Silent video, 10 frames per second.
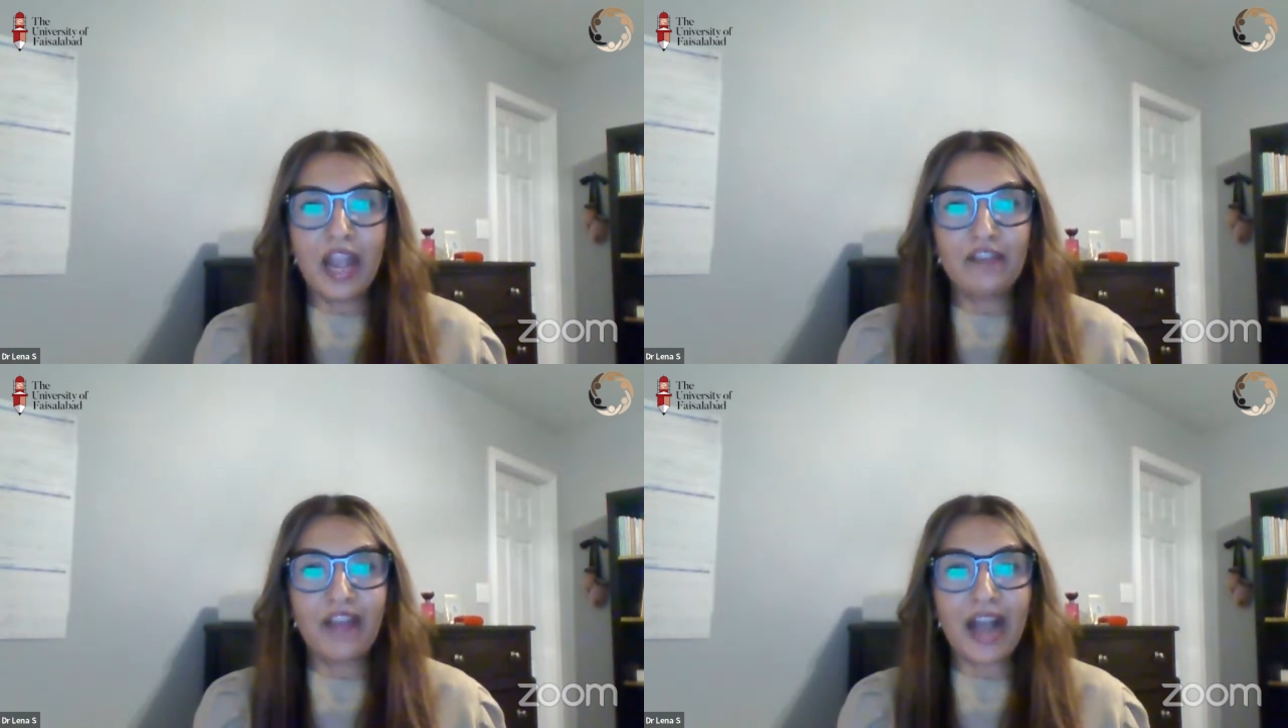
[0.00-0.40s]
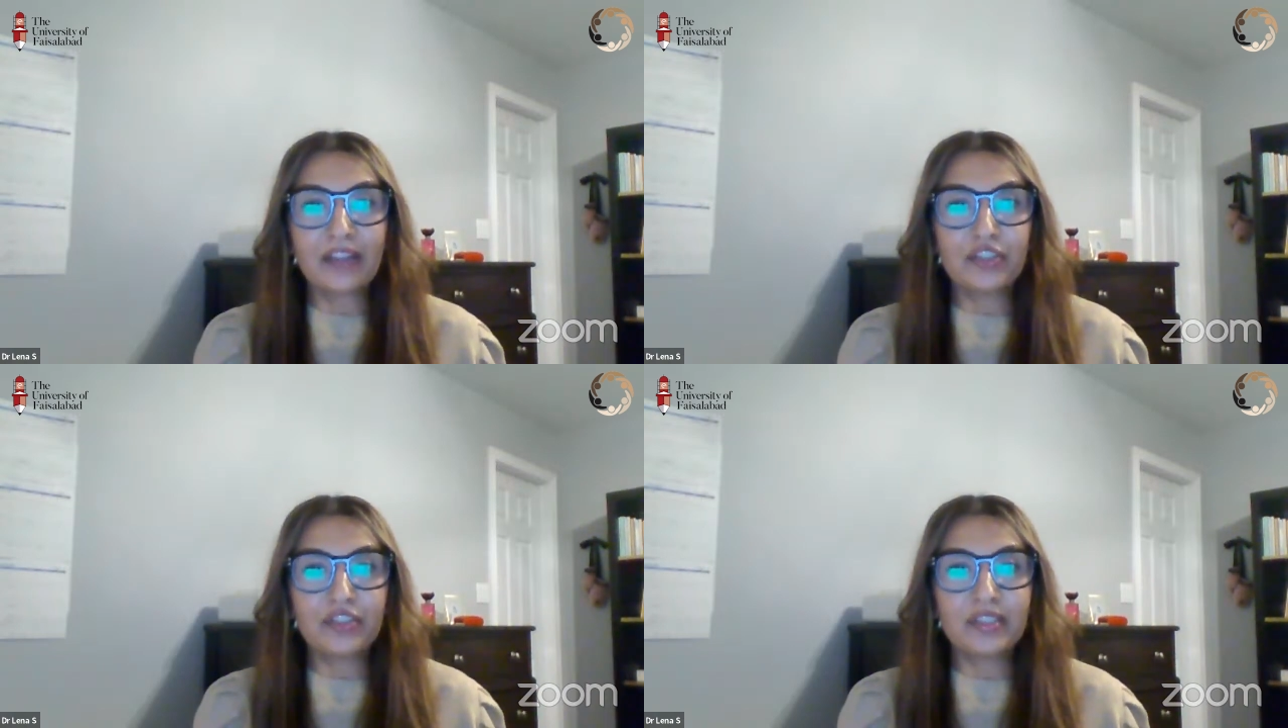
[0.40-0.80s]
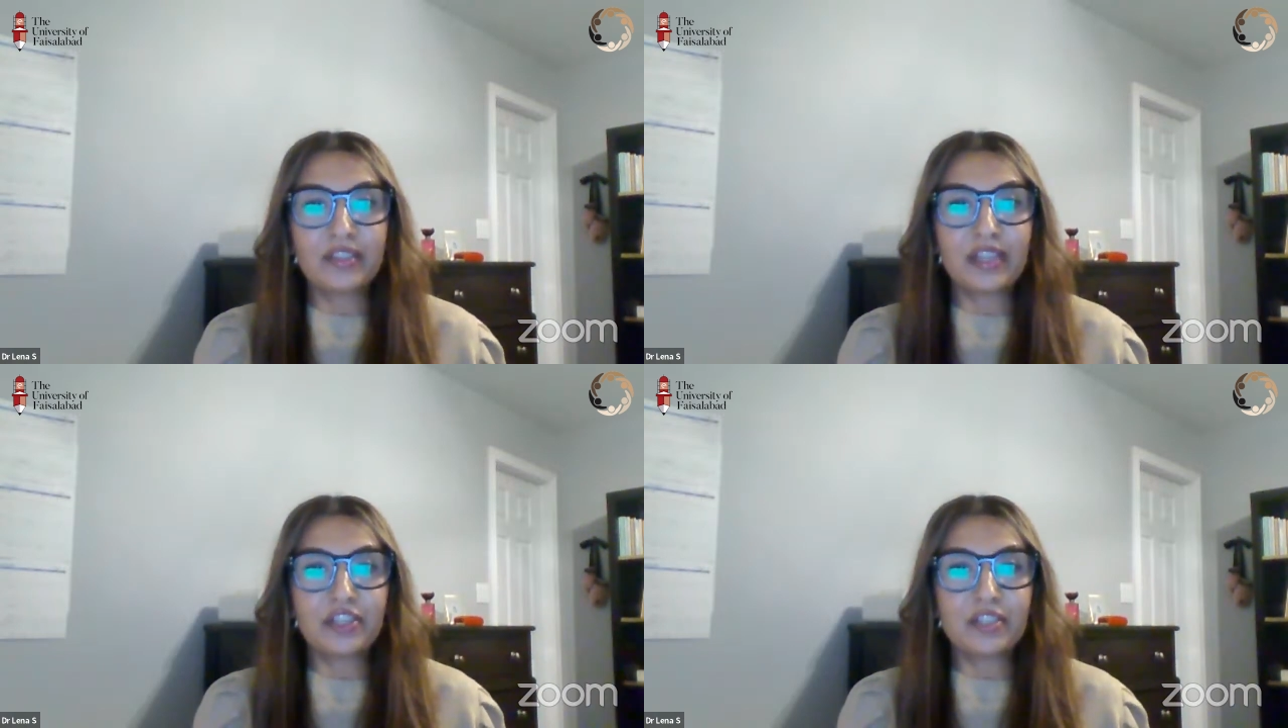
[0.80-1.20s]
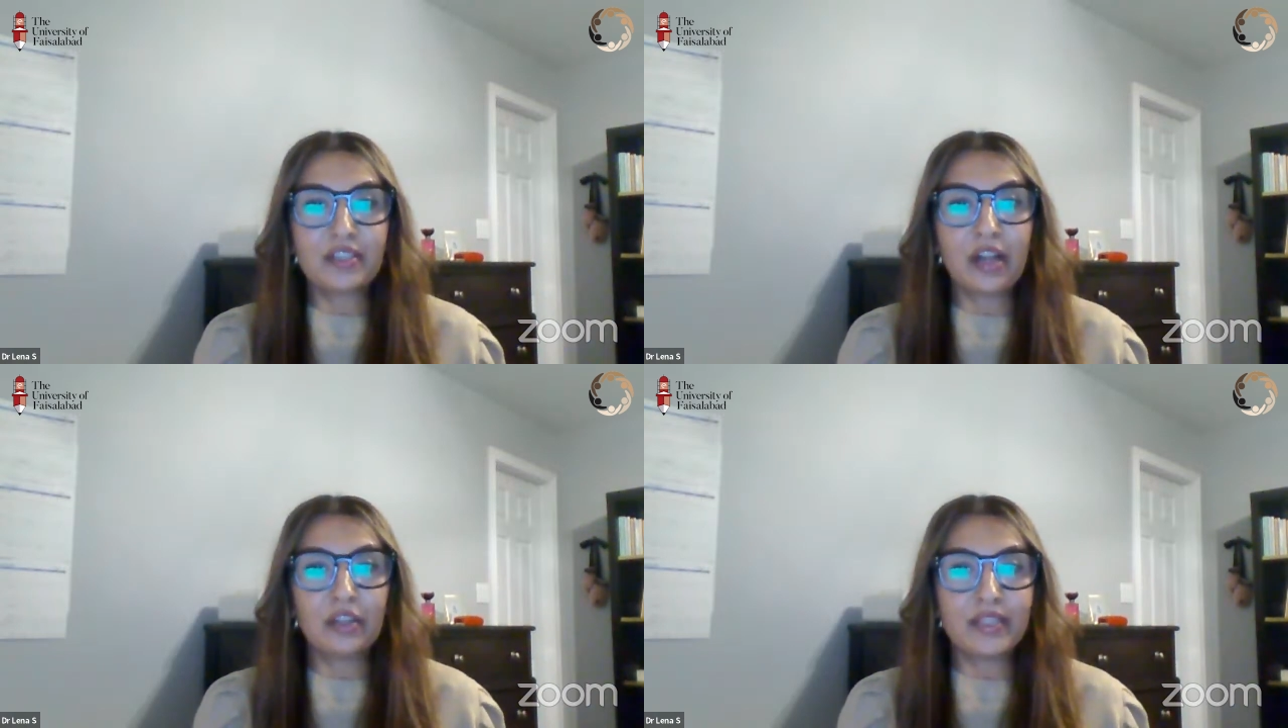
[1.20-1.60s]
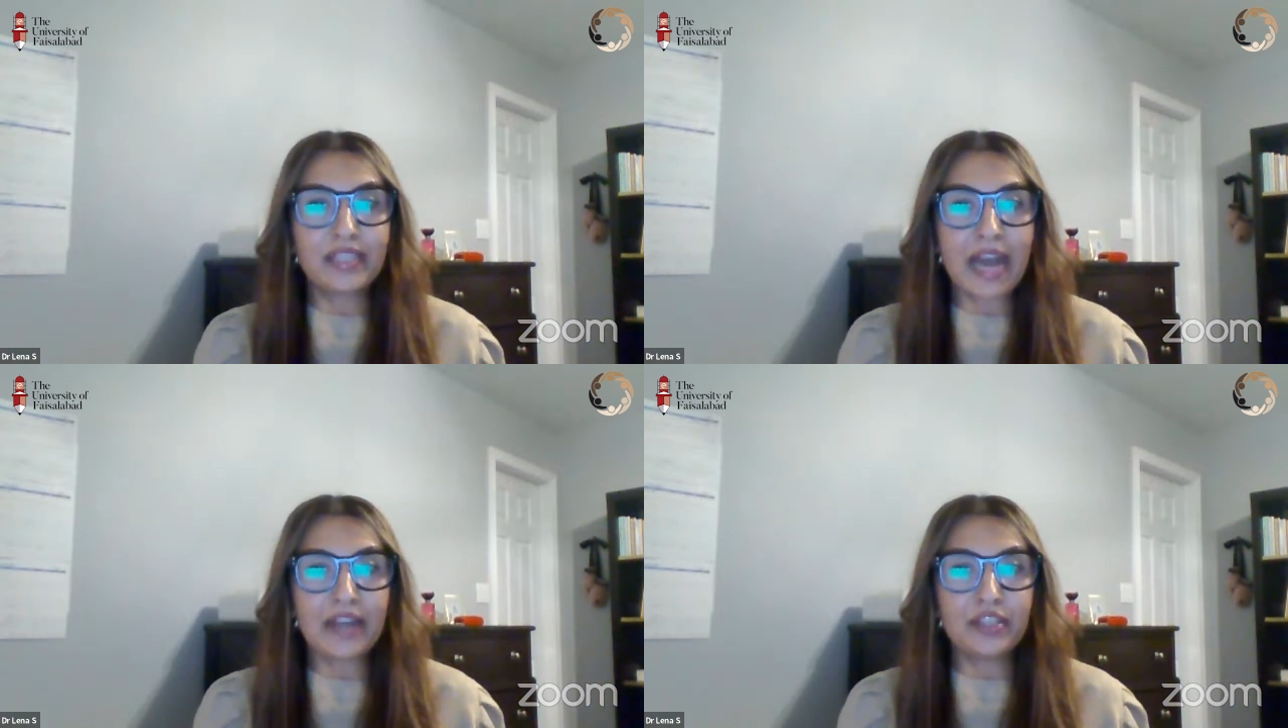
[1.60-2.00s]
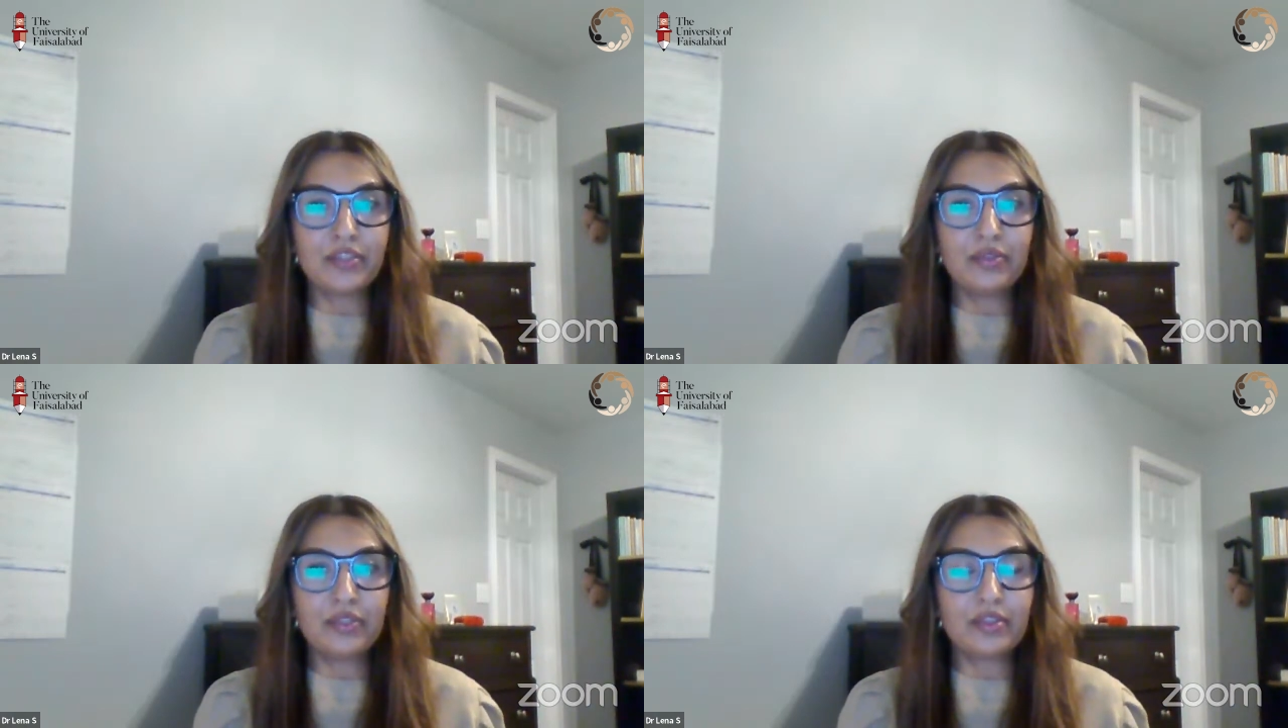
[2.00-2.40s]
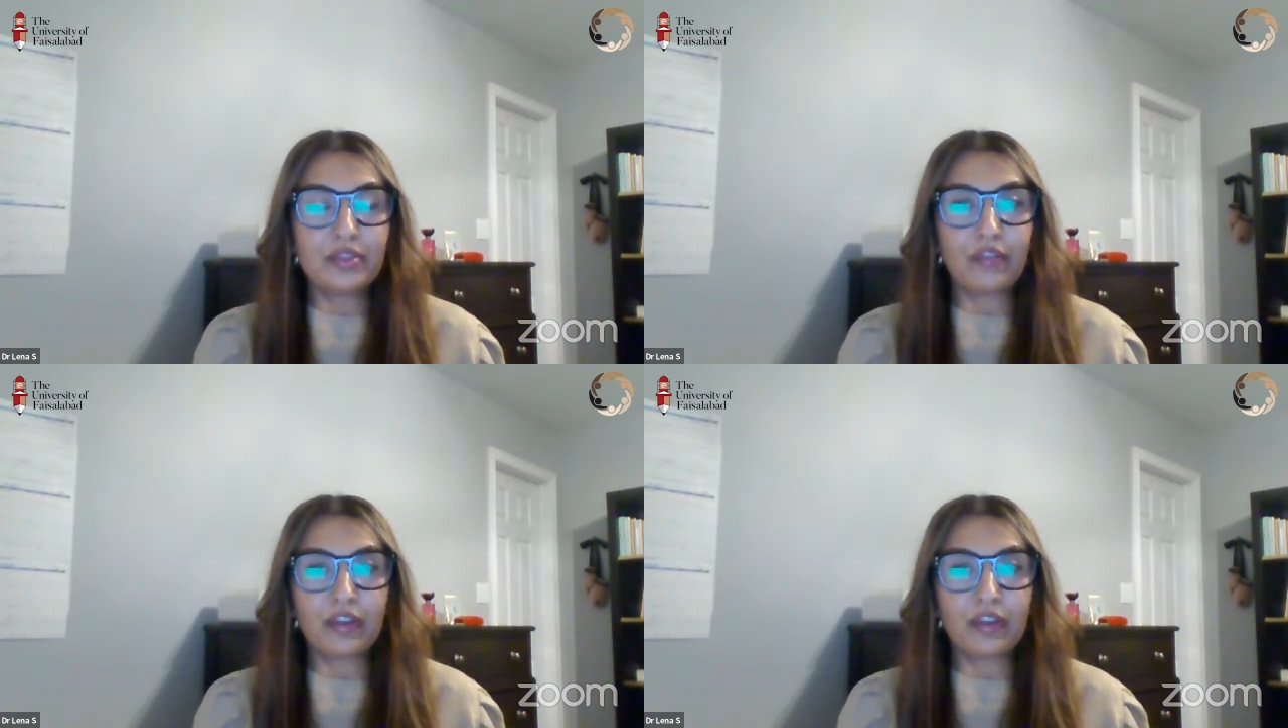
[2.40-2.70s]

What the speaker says: and factors such as colorist attitudes,